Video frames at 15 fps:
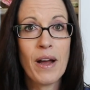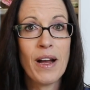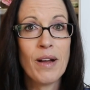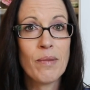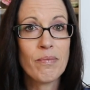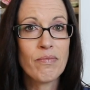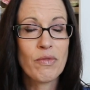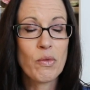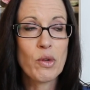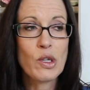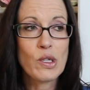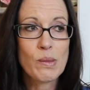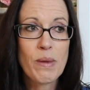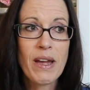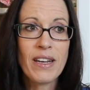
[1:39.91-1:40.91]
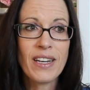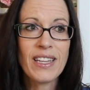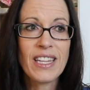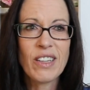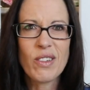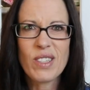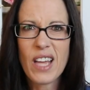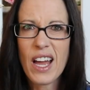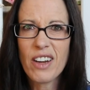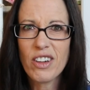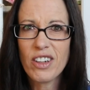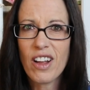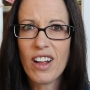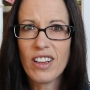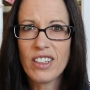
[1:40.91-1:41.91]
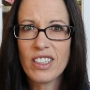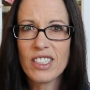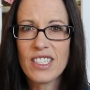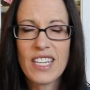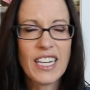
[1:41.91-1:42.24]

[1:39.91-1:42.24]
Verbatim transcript: um, when you spend, I think it was a hundred dollars,